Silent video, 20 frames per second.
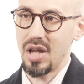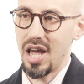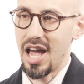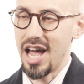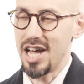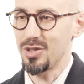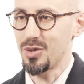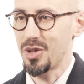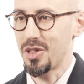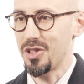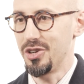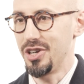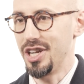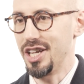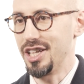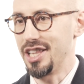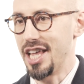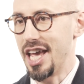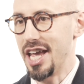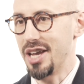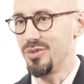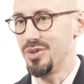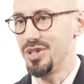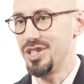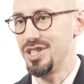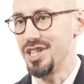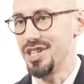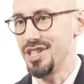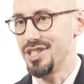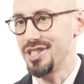As with learning
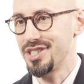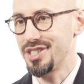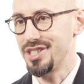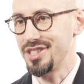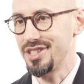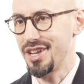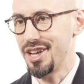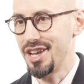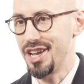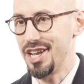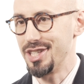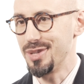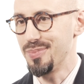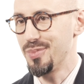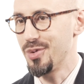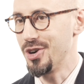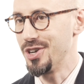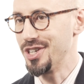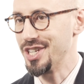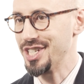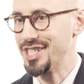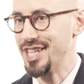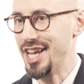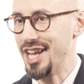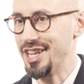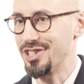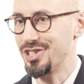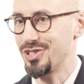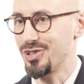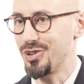languages, it's important to
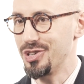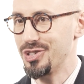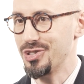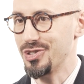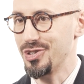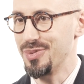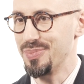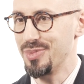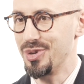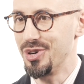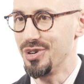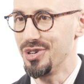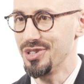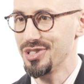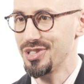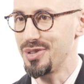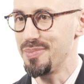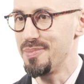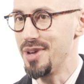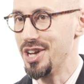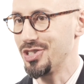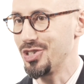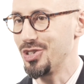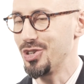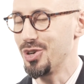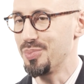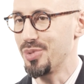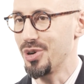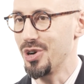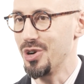set short-term goals to measure
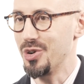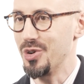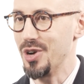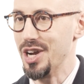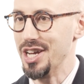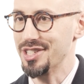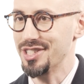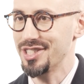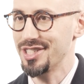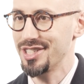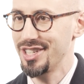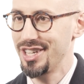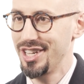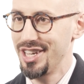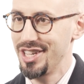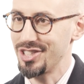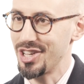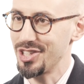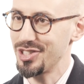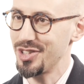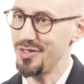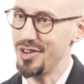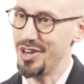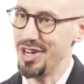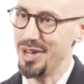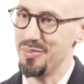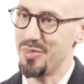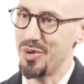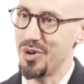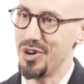your progress. It's also very
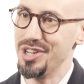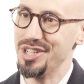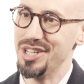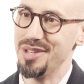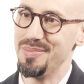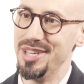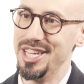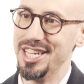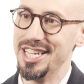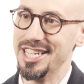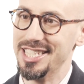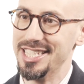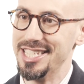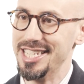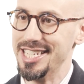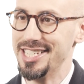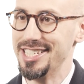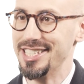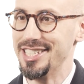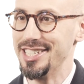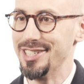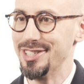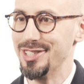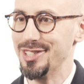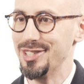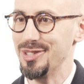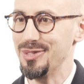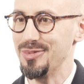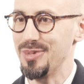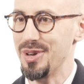important to be
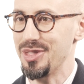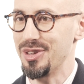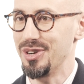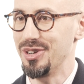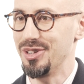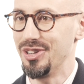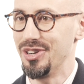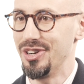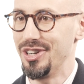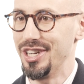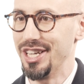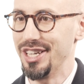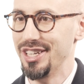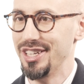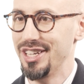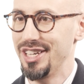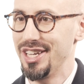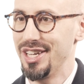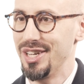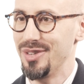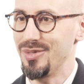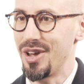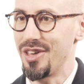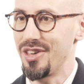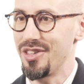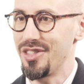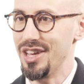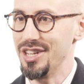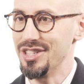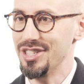consistent with your learning.
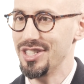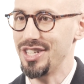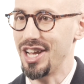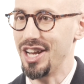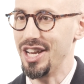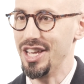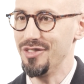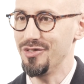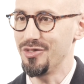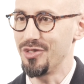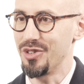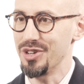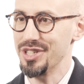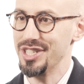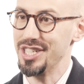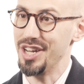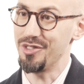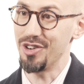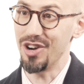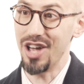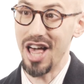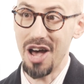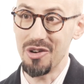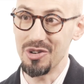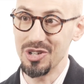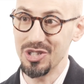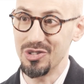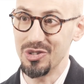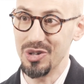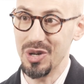Rather than study for several
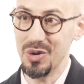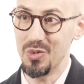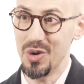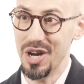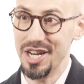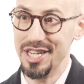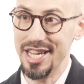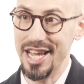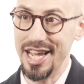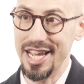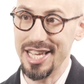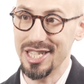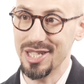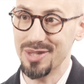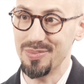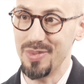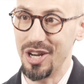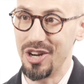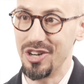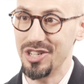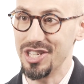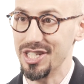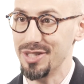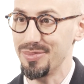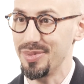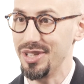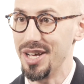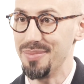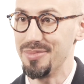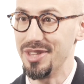hours during one day, it's better to
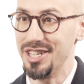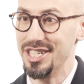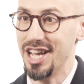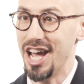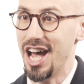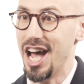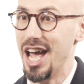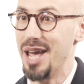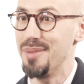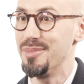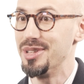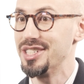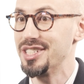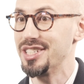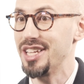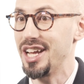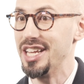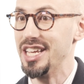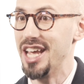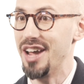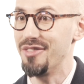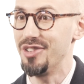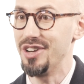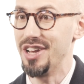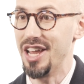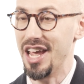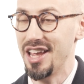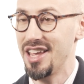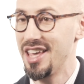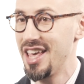split up the time and study every
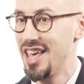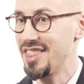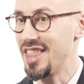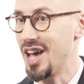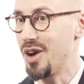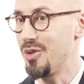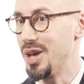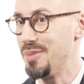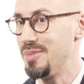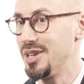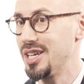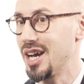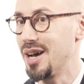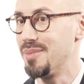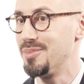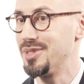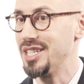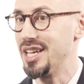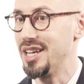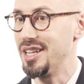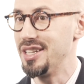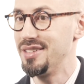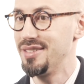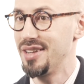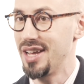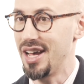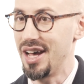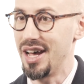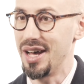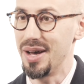day. That way it becomes
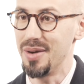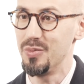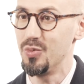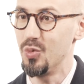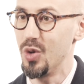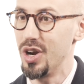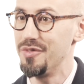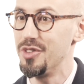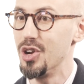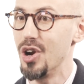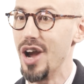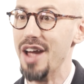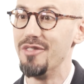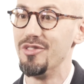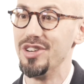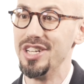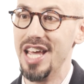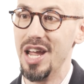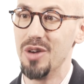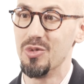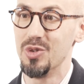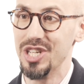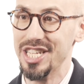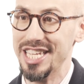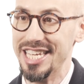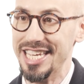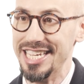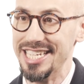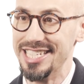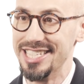one of your everyday
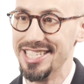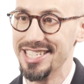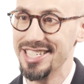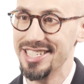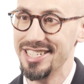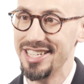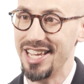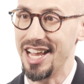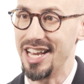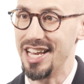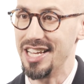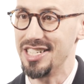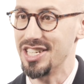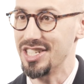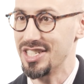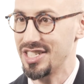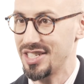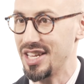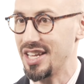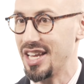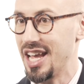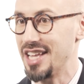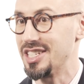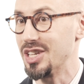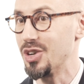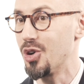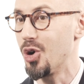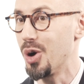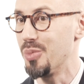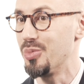routines, and it just gets
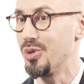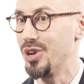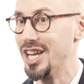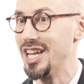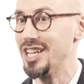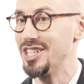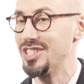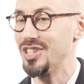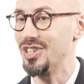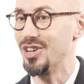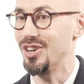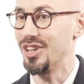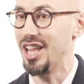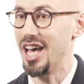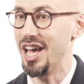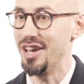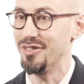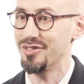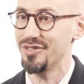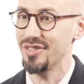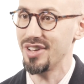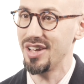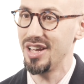incorporated into your life.